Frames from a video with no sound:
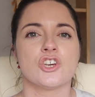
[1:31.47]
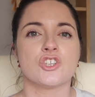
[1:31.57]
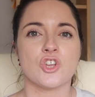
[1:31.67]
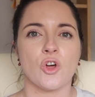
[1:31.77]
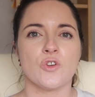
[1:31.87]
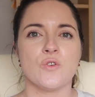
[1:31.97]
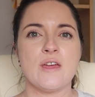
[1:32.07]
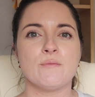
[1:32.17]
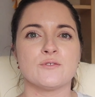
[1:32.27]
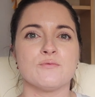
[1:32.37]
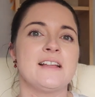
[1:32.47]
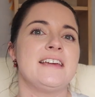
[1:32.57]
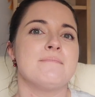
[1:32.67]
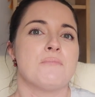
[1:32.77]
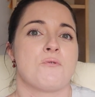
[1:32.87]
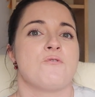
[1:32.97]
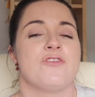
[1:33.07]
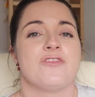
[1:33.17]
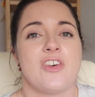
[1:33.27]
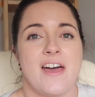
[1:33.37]
So it was really
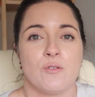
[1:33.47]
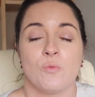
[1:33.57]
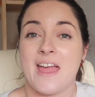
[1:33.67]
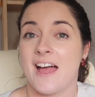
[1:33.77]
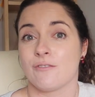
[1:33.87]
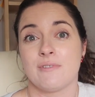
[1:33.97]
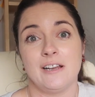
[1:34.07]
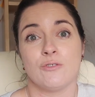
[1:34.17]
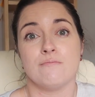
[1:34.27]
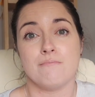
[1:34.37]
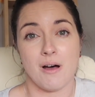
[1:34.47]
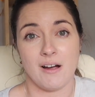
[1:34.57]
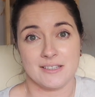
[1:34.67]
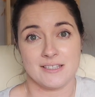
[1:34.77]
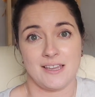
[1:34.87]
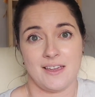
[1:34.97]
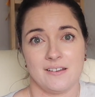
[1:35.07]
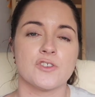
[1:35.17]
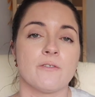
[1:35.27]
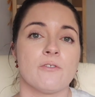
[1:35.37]
important that we had a really good mindset.
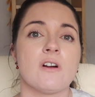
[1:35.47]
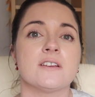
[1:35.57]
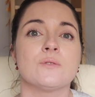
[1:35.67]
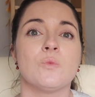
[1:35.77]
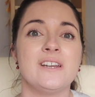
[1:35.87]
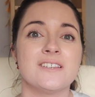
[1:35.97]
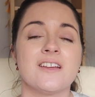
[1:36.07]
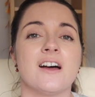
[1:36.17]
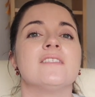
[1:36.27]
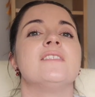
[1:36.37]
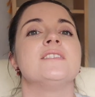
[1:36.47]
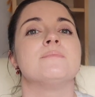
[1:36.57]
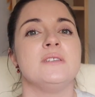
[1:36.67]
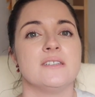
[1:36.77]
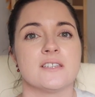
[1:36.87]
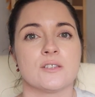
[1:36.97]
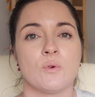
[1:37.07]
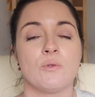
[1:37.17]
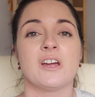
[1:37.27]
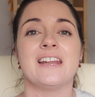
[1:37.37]
So for us, we decided this business,
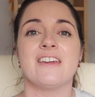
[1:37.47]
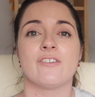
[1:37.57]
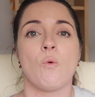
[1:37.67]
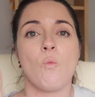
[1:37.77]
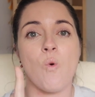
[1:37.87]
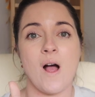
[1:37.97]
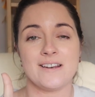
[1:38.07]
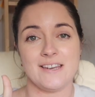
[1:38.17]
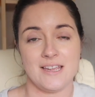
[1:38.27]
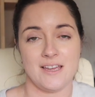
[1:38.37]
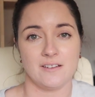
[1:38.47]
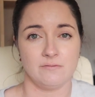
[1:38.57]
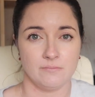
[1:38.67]
we were going to give it 1 year.